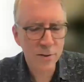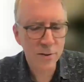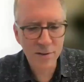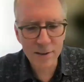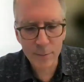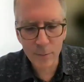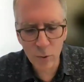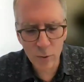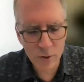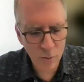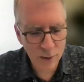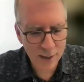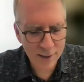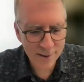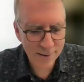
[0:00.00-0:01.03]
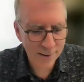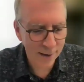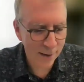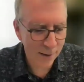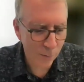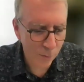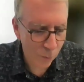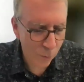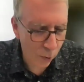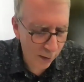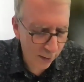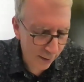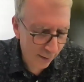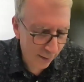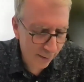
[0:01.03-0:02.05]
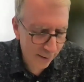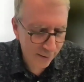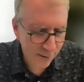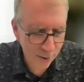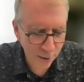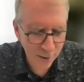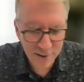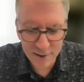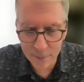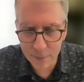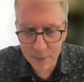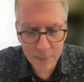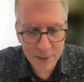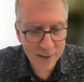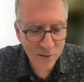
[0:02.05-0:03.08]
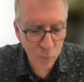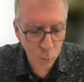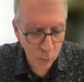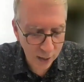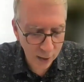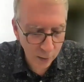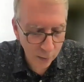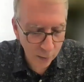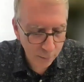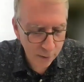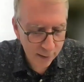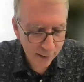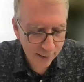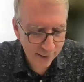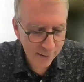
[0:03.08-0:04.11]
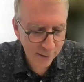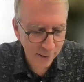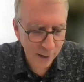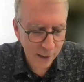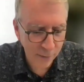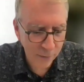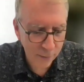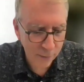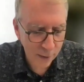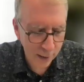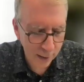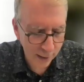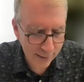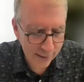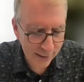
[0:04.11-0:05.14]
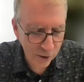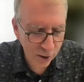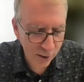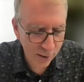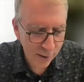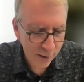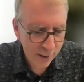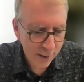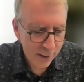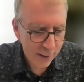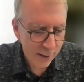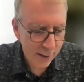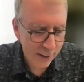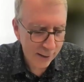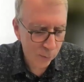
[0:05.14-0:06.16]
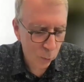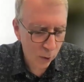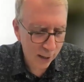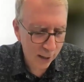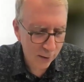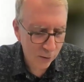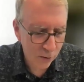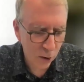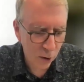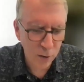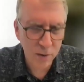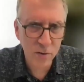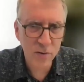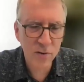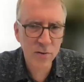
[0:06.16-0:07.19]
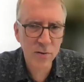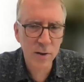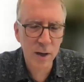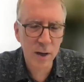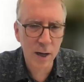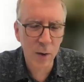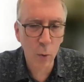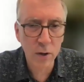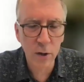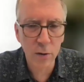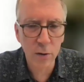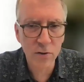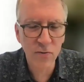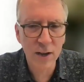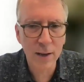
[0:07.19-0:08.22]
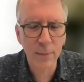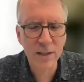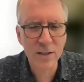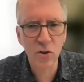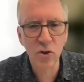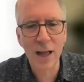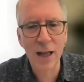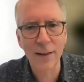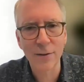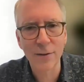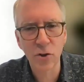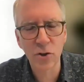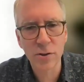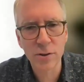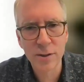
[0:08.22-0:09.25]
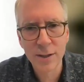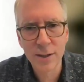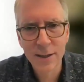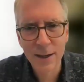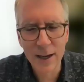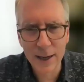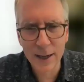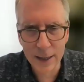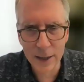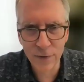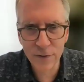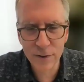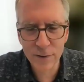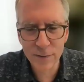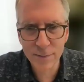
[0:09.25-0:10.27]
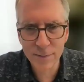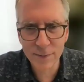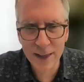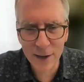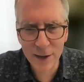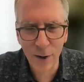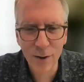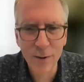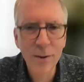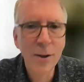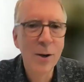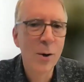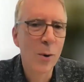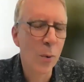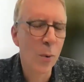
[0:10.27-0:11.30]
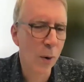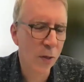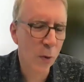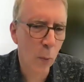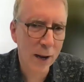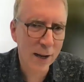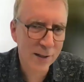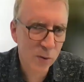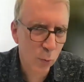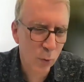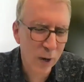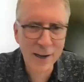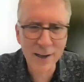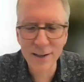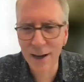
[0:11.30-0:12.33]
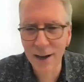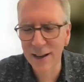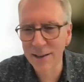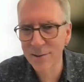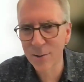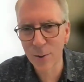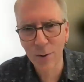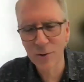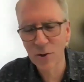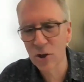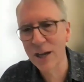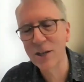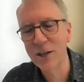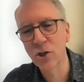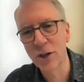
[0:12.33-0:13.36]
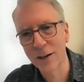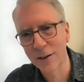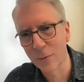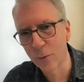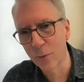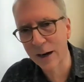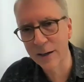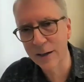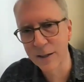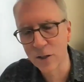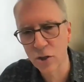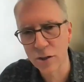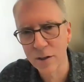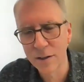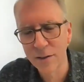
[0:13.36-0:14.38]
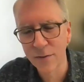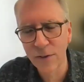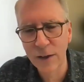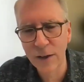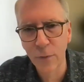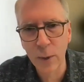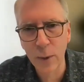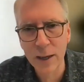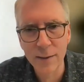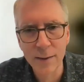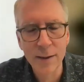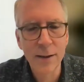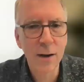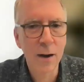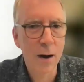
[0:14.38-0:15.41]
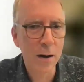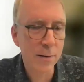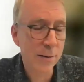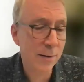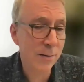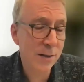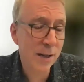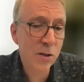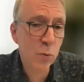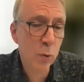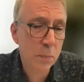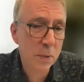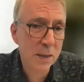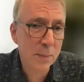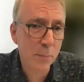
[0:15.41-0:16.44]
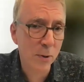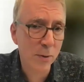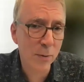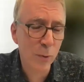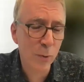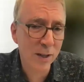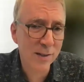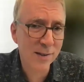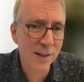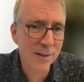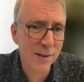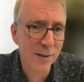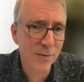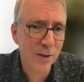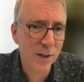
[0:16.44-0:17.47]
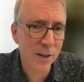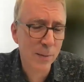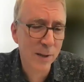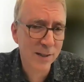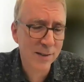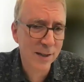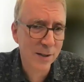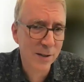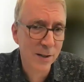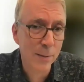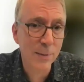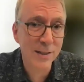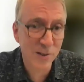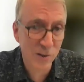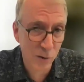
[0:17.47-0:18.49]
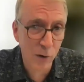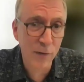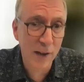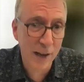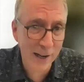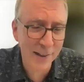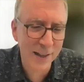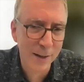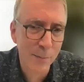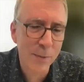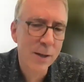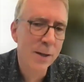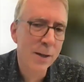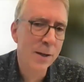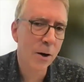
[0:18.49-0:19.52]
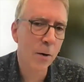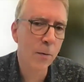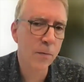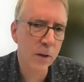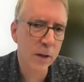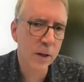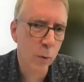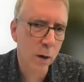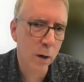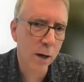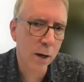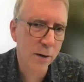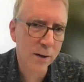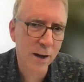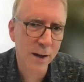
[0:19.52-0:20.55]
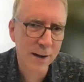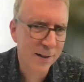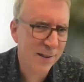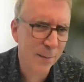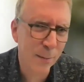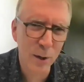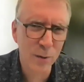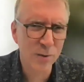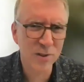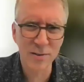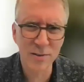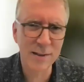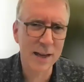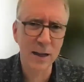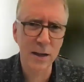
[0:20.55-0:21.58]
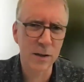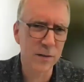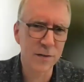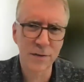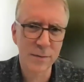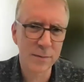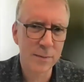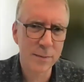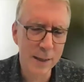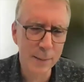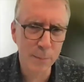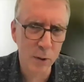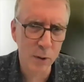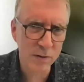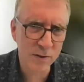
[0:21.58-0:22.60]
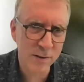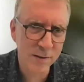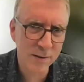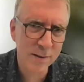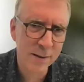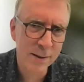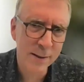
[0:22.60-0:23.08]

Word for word: also seem to address uh, one of the concerns, and maybe it's rare, but it gets a lot of uh, attention. um, when donors uh, or donors' families challenge a gift later, or yeah. the way it's recognized or changing recognition. If if we are in touch with people and really sensitive to them and listening to them and surveying them, hopefully right. we're undercutting some of those negative impulses.